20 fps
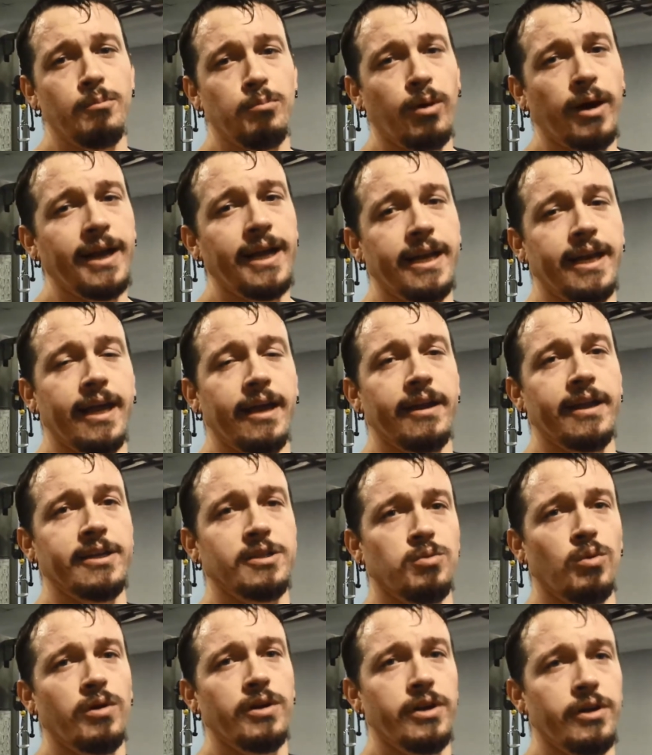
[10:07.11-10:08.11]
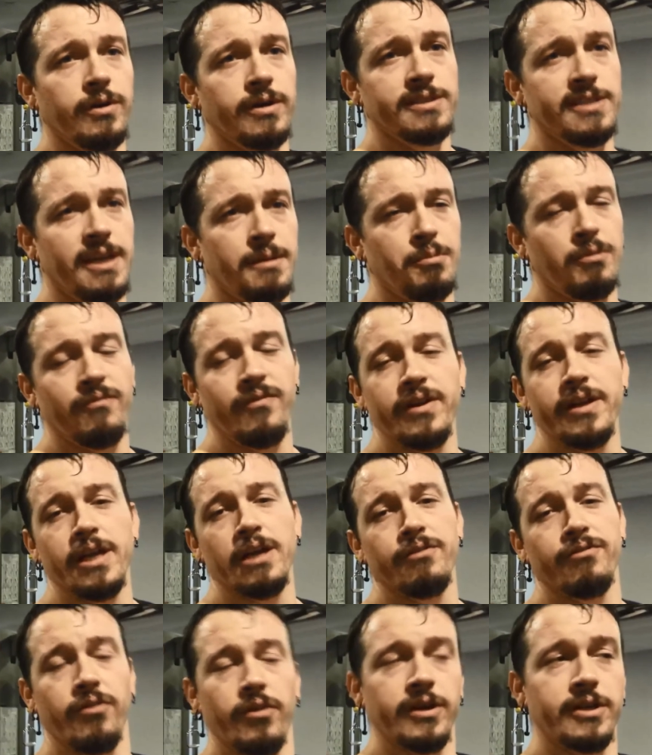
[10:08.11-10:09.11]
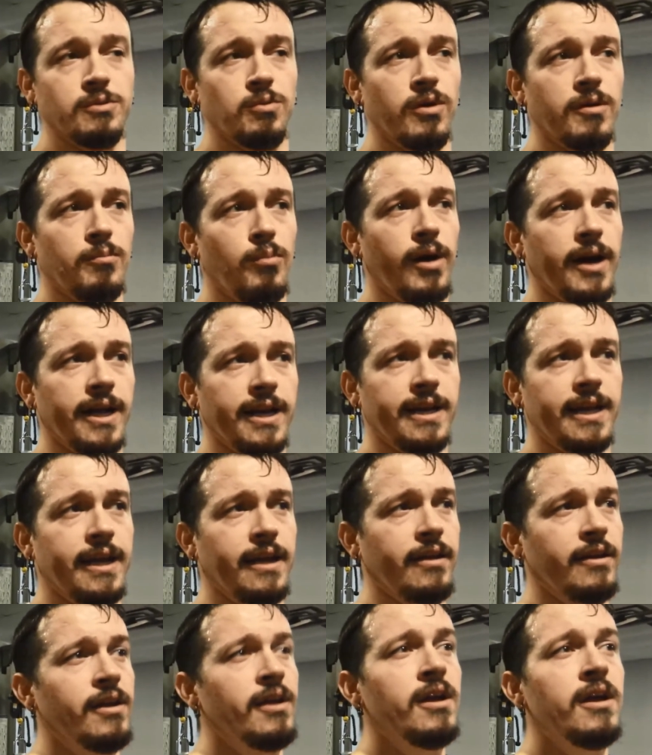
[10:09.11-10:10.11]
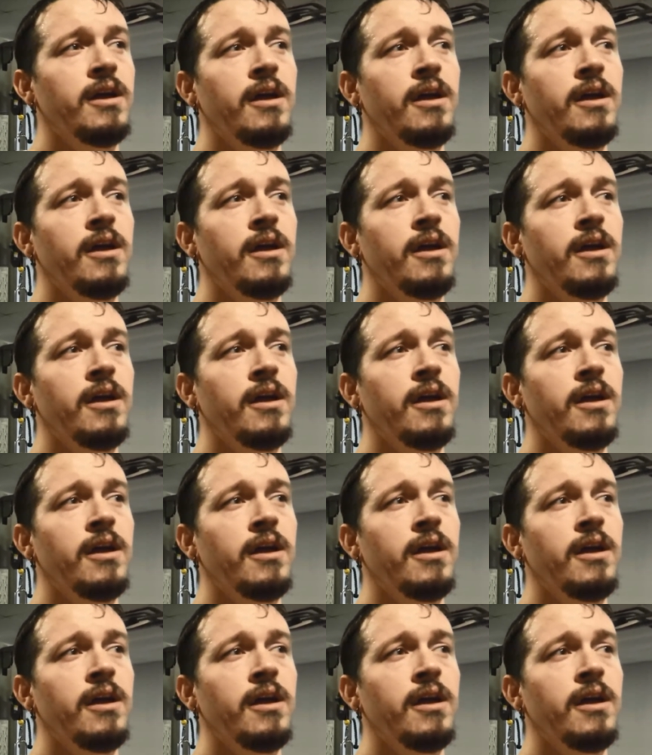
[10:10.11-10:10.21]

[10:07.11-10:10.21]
breaking down each one, do a separate video for each one, breaking down,